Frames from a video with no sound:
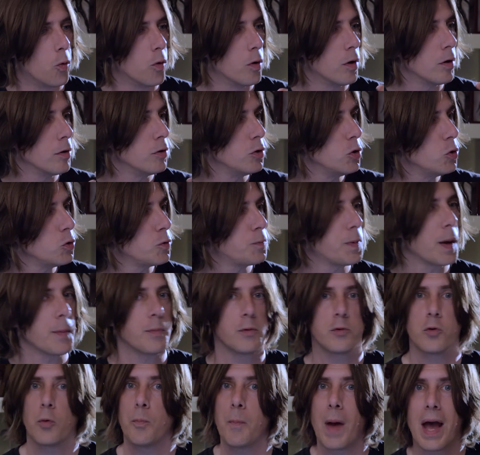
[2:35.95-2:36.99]
or
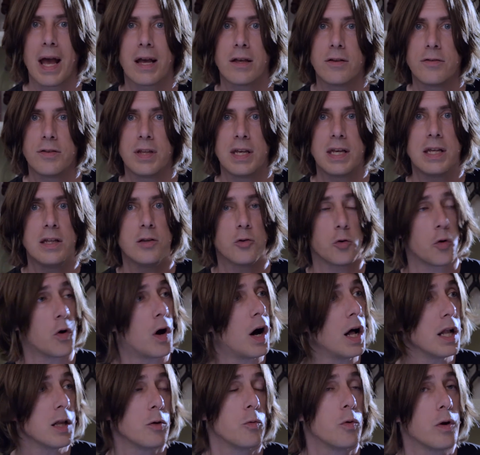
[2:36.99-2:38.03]
newspapers or magazines or
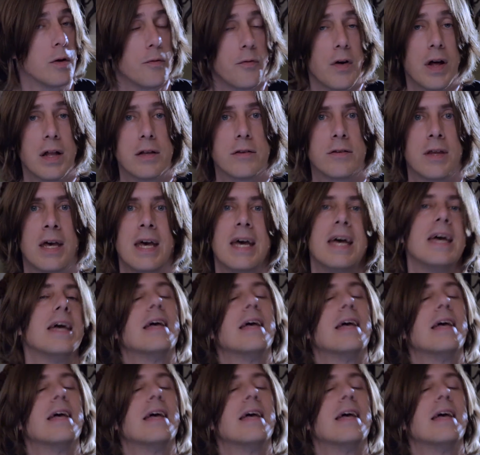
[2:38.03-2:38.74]
Hollywood events,